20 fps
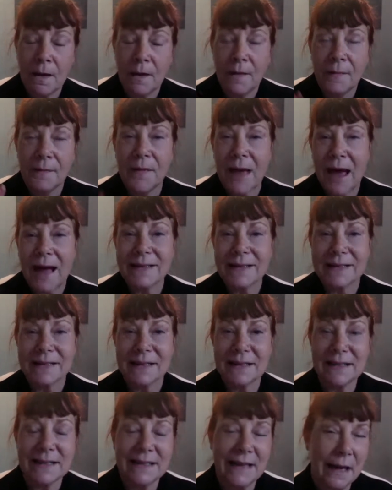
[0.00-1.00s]
That's
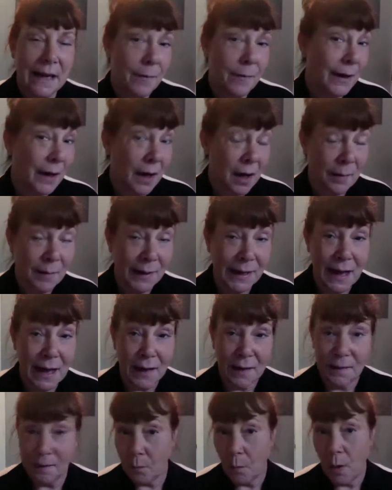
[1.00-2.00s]
the statement coming
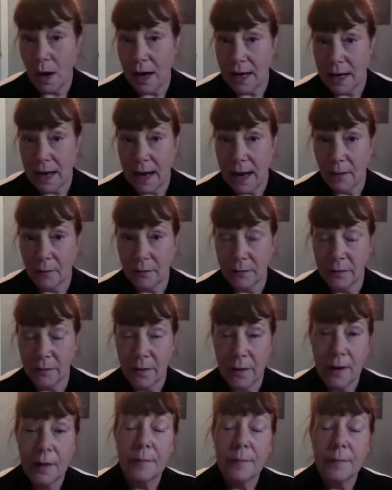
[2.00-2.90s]
out of the White House,